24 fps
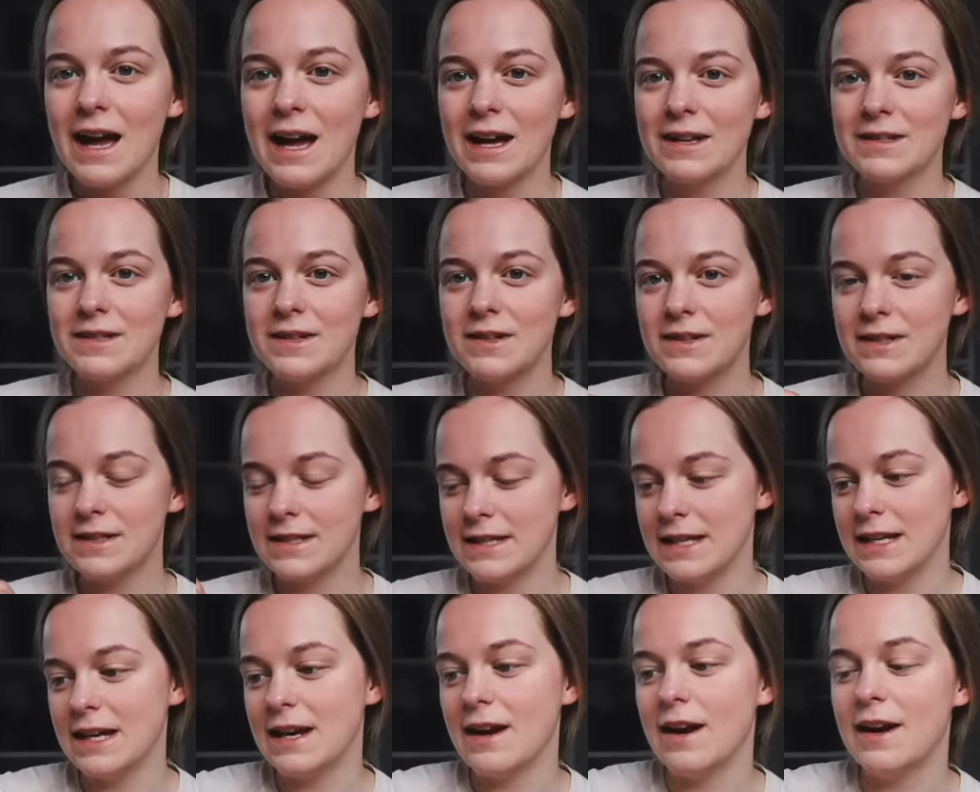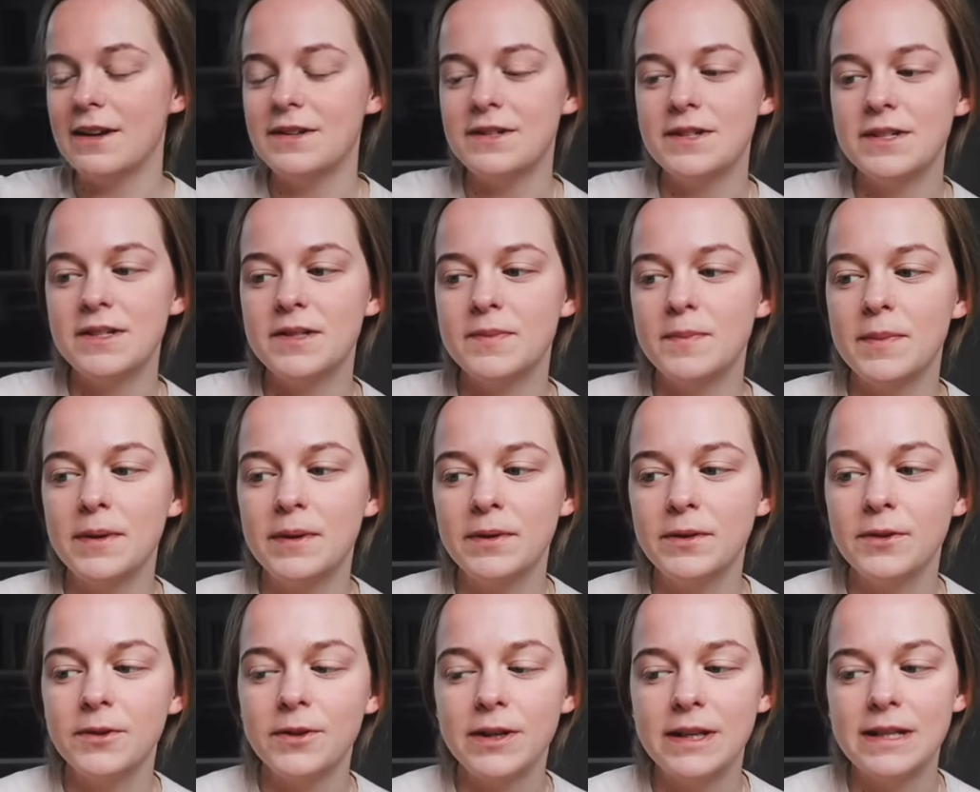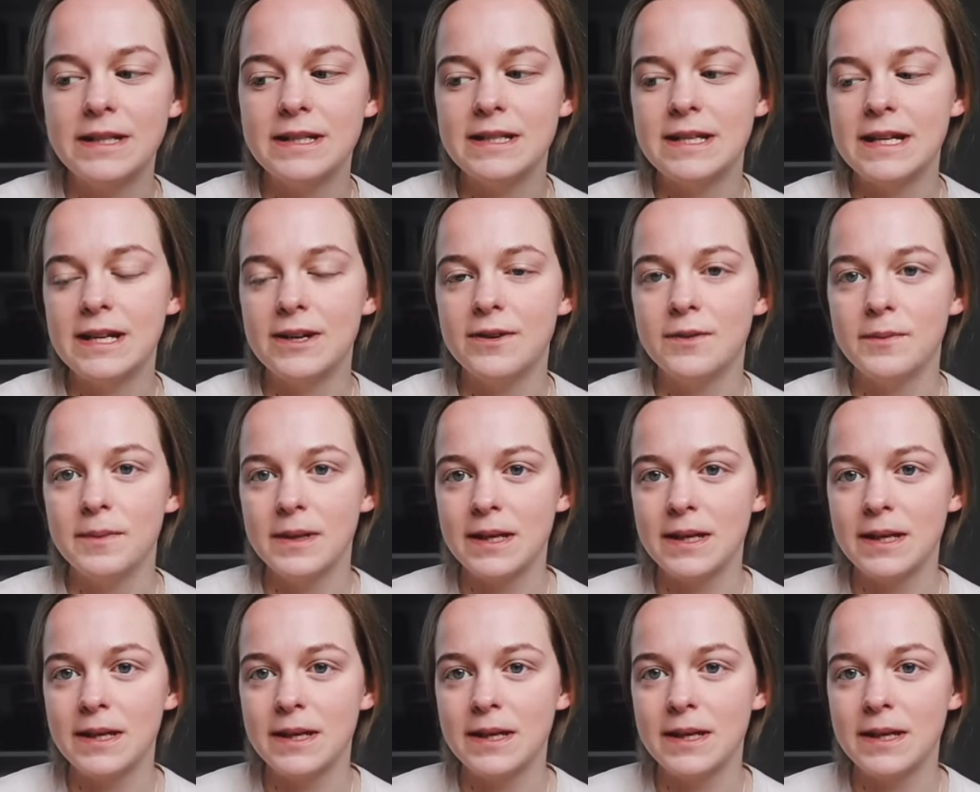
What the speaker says: As you can see, I just spilled green tea on